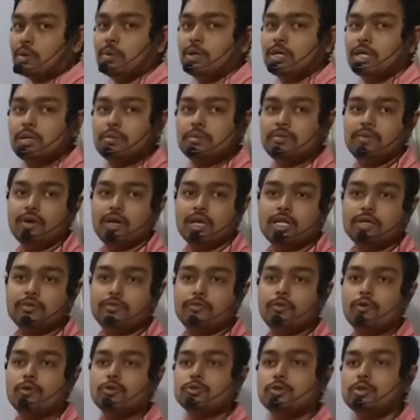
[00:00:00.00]
on, tell me, what are the
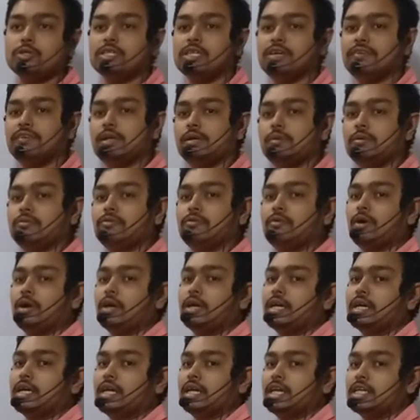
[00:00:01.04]
four sources available for
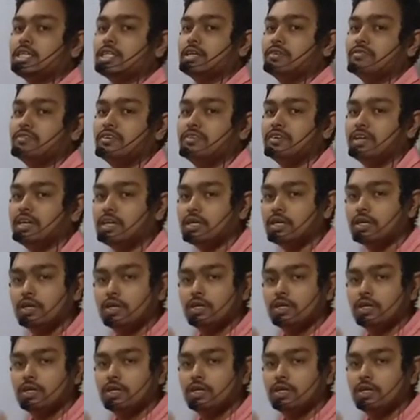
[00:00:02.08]
declaration of dividend?